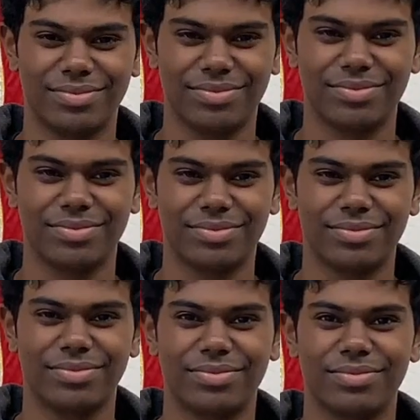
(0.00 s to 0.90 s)

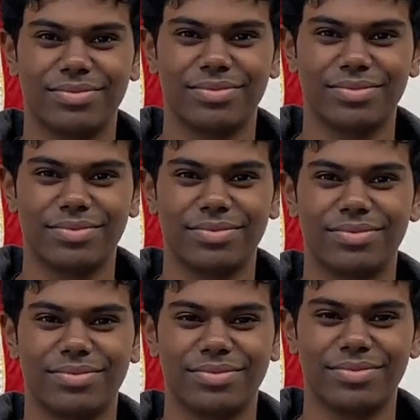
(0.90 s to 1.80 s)

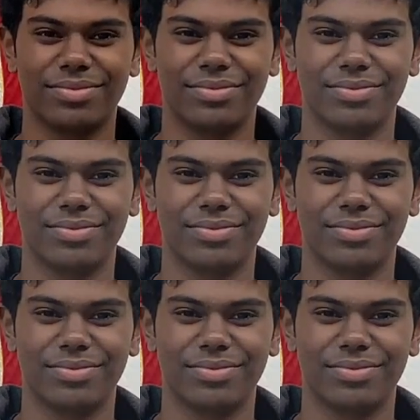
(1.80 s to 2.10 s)
(silent)